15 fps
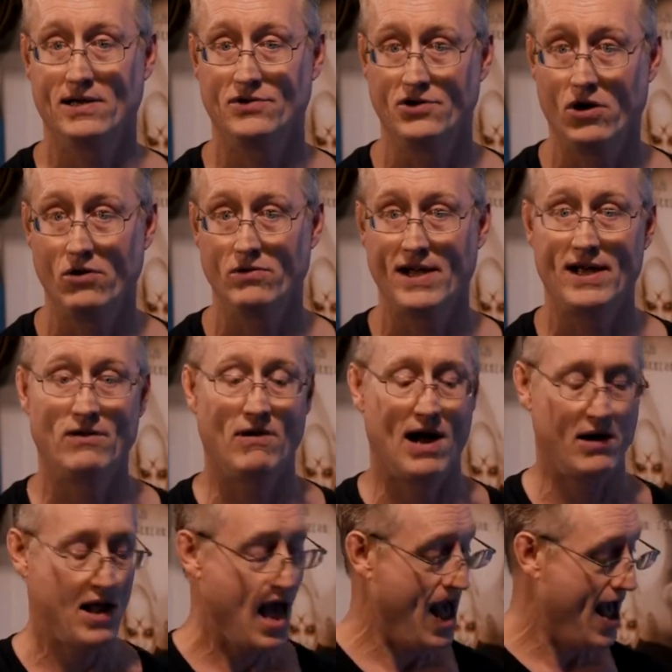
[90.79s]
of dough laying
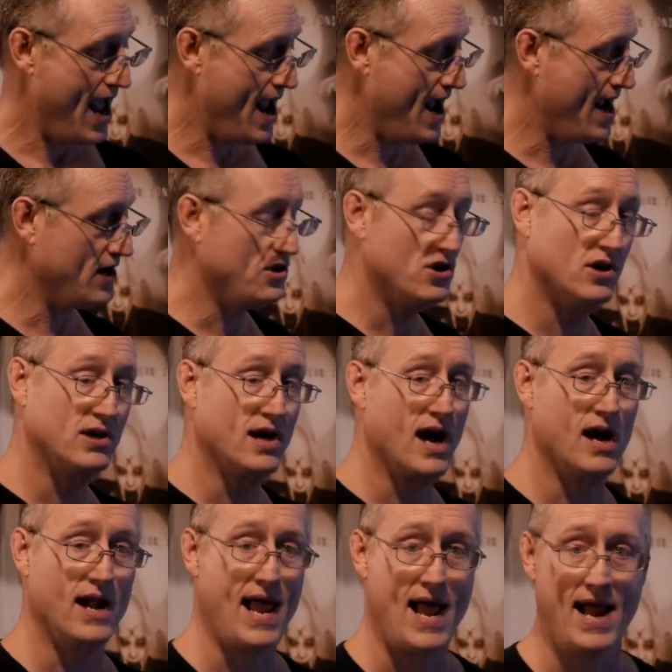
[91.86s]
around and you're
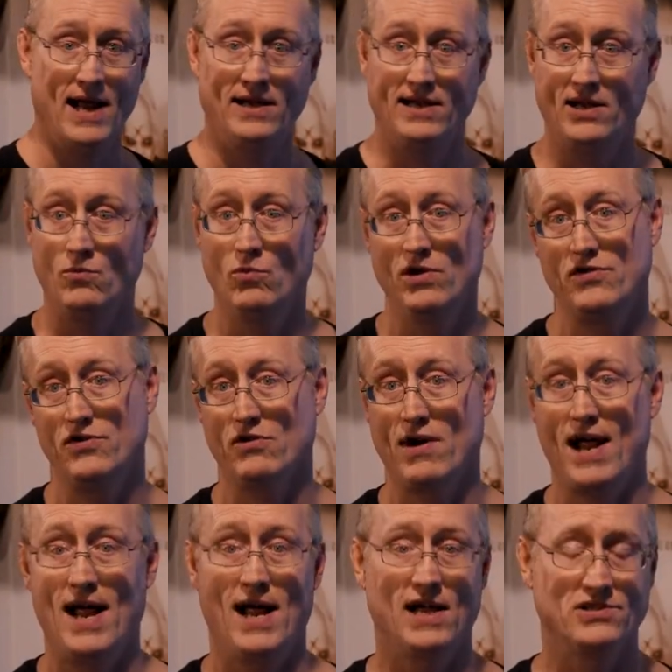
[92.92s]
not handy with your
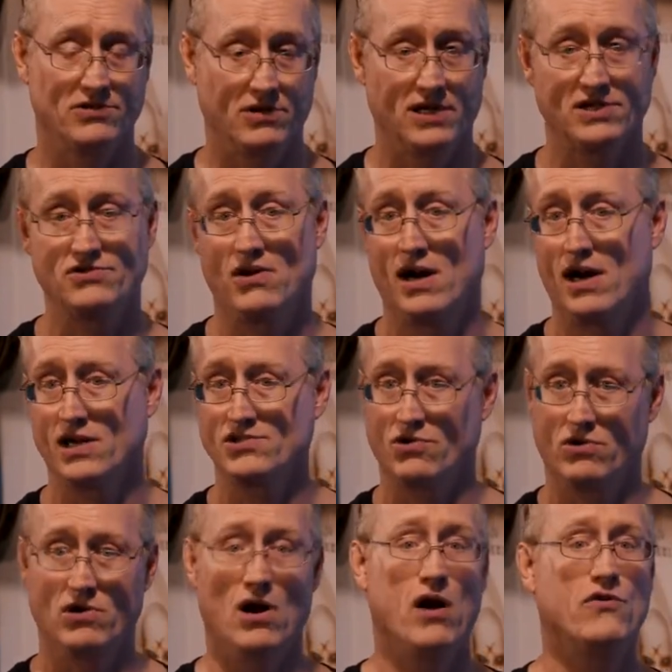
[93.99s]
hands or electronics
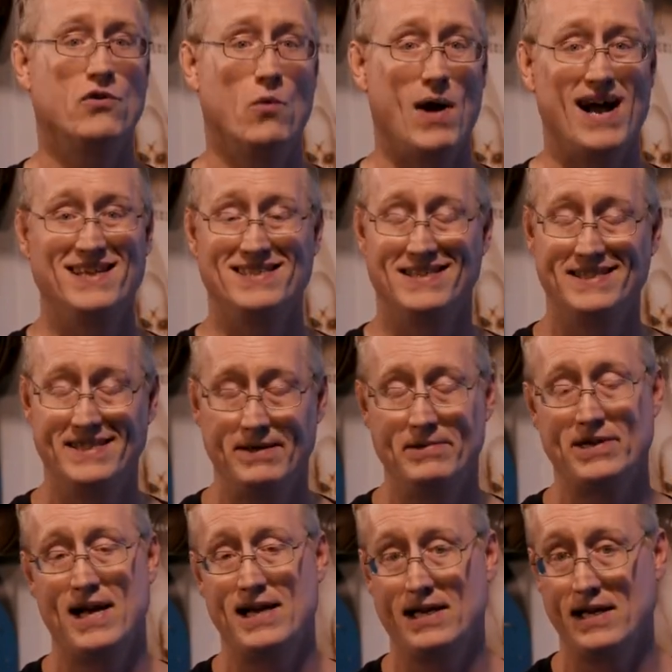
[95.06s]
or otherwise
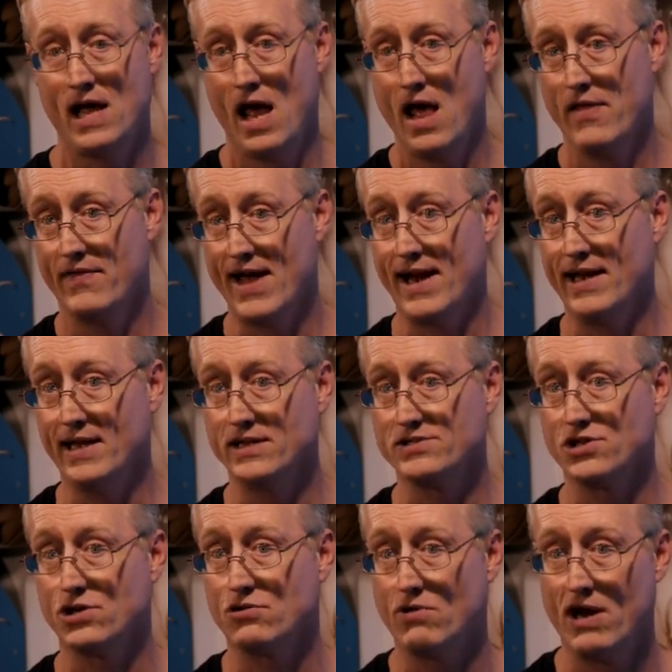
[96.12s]
intimidated. That
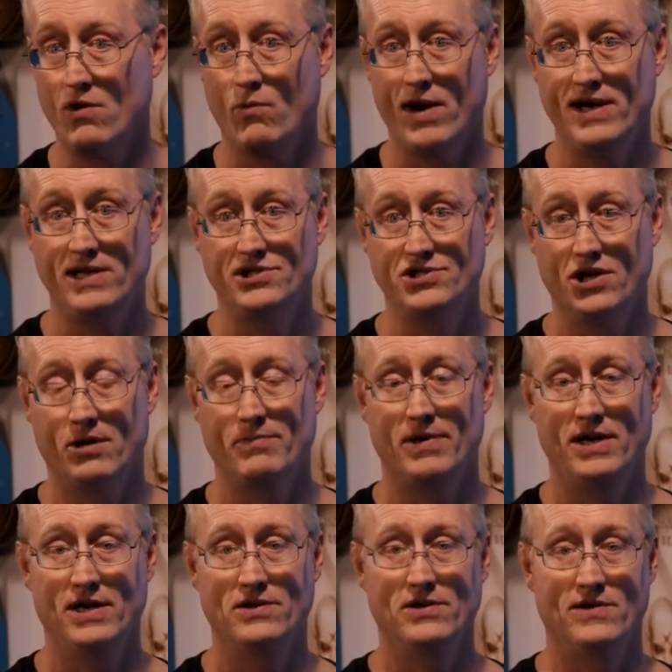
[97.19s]
is a great way to
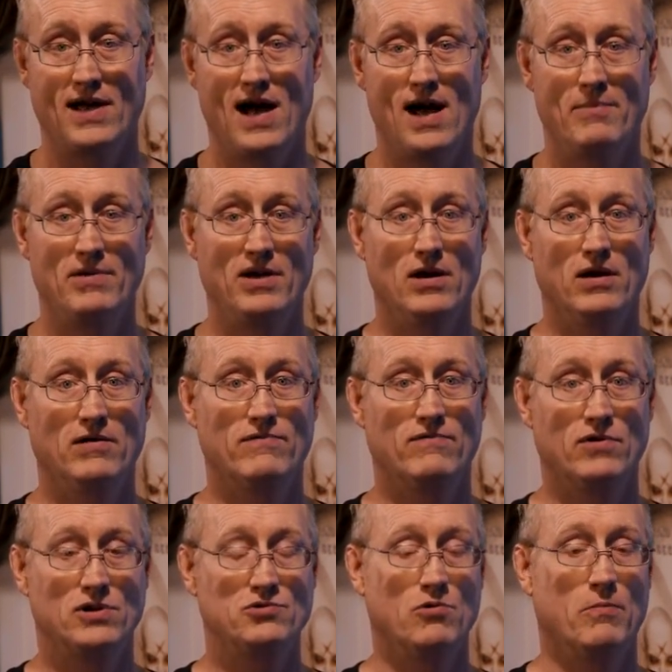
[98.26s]
jump into the hobby of
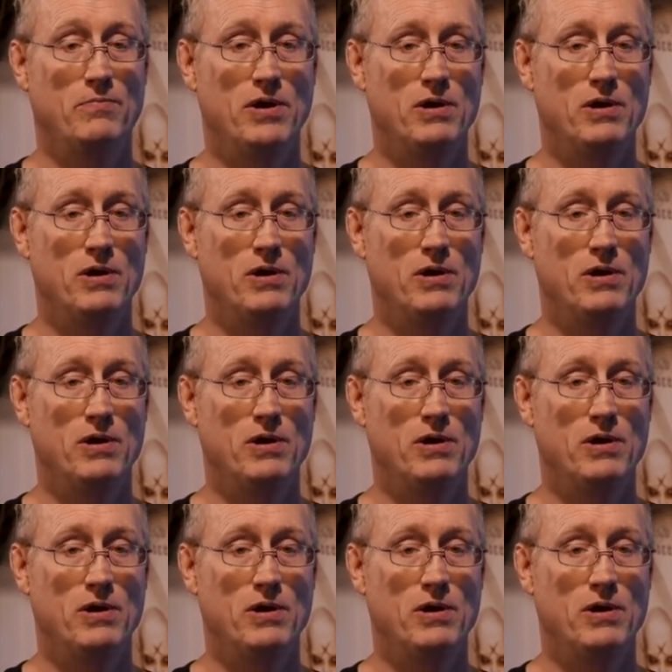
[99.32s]
virtual